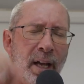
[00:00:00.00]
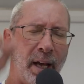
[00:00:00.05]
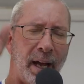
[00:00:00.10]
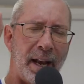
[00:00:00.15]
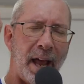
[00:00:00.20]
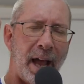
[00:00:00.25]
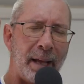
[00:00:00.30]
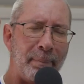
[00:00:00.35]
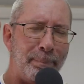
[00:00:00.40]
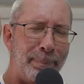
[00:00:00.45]

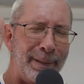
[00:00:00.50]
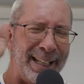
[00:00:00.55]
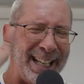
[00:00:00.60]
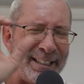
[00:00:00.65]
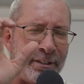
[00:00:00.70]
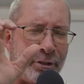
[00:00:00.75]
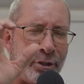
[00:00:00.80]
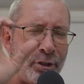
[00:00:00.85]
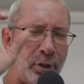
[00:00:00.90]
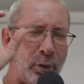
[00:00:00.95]
and I
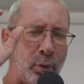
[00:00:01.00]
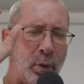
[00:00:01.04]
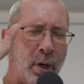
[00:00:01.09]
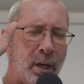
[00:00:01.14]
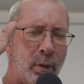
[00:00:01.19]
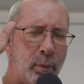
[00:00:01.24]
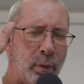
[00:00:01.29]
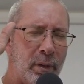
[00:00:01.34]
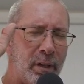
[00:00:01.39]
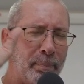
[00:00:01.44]
bless you
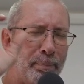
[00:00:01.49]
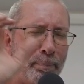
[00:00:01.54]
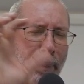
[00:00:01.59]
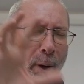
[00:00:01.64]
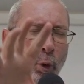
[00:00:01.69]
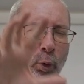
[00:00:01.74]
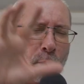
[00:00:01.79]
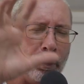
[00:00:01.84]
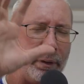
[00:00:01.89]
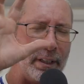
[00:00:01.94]
with the
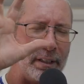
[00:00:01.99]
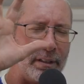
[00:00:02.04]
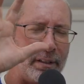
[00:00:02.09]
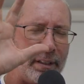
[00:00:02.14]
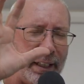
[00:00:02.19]
boldness